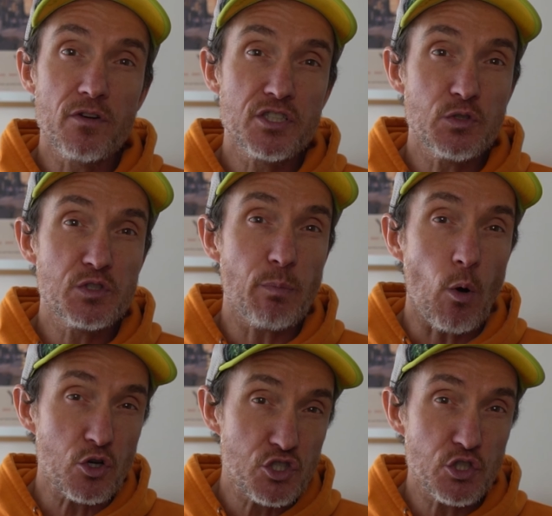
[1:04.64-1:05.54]
to
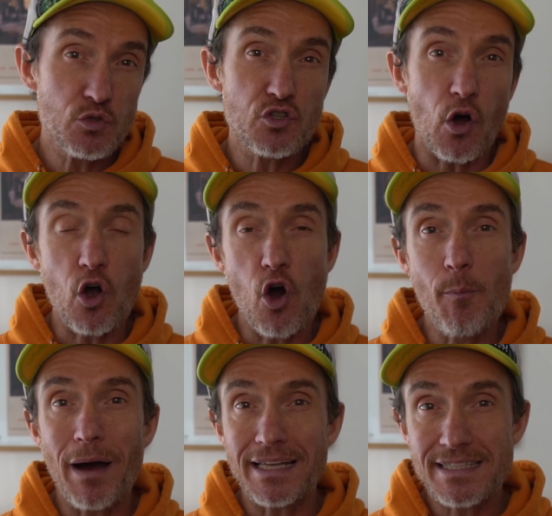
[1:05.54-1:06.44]

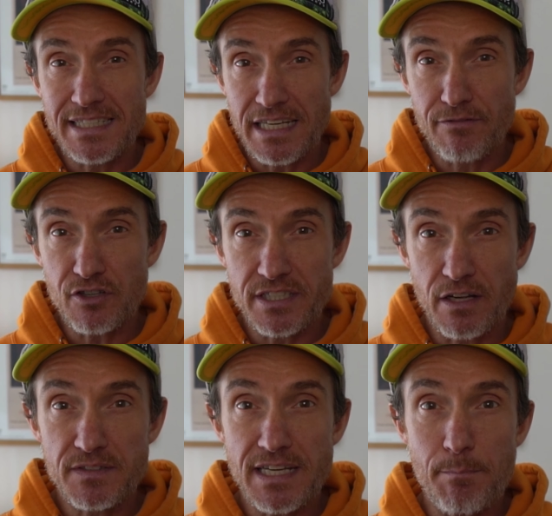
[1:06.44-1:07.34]
sportshoes.com and save
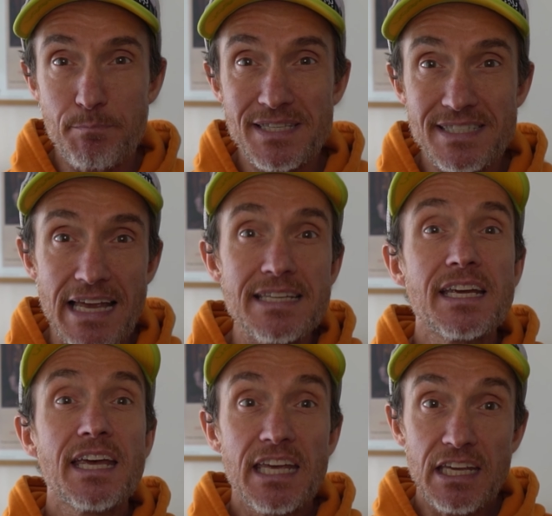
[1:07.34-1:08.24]
yourself 10%
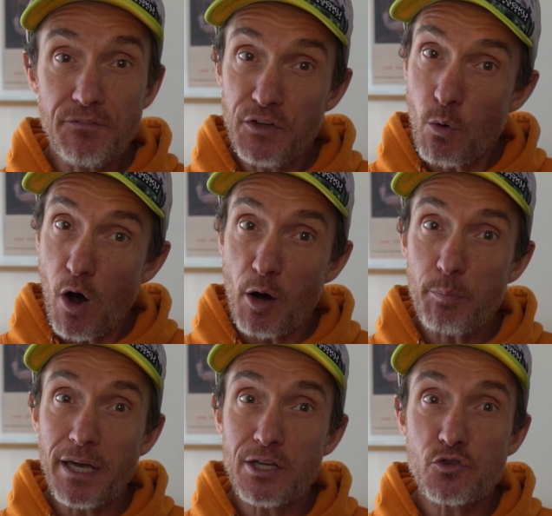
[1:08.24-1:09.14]
if you are a
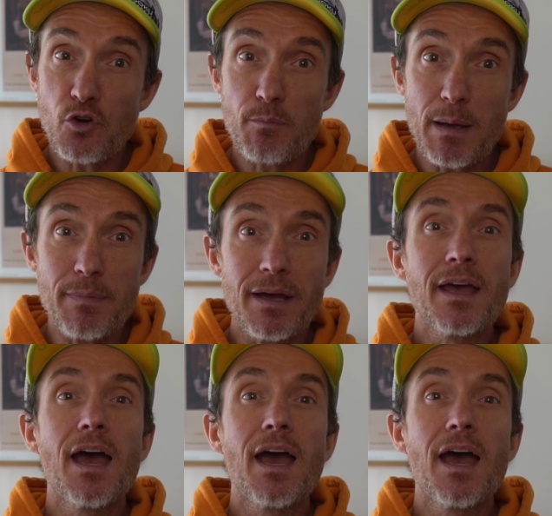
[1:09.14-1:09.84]
Patreon member.